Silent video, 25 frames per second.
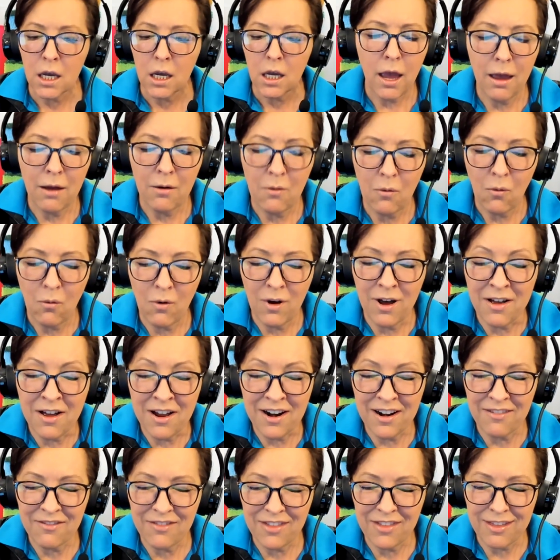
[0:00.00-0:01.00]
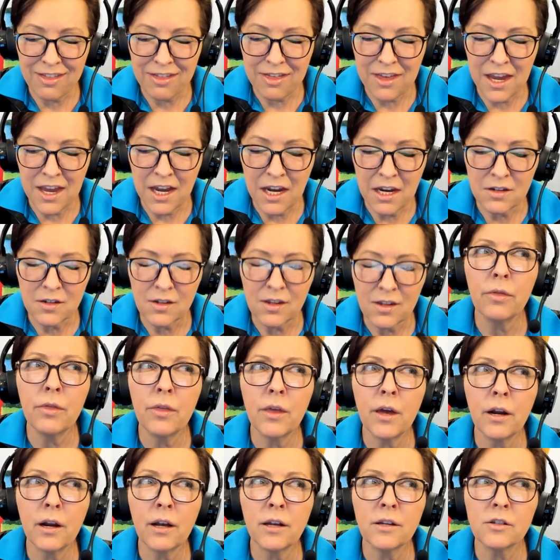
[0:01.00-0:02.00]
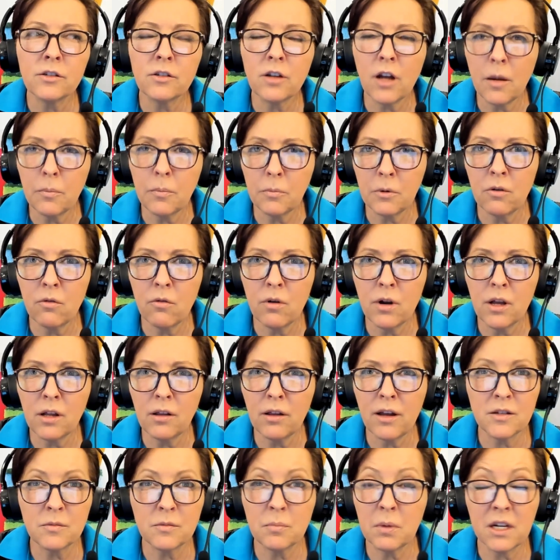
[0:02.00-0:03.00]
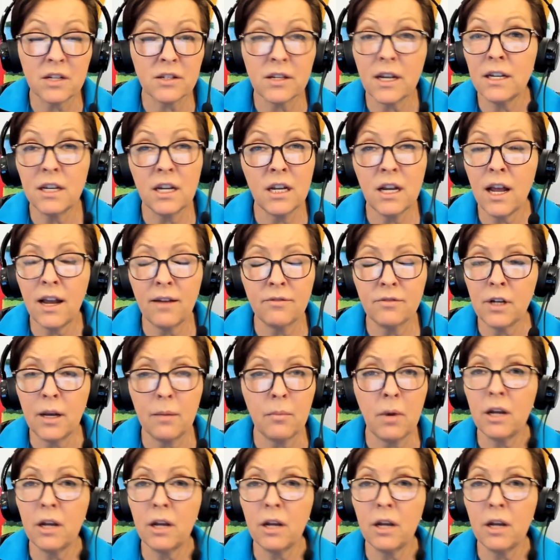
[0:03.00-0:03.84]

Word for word: And one of the things that I stopped and realized, because I didn't have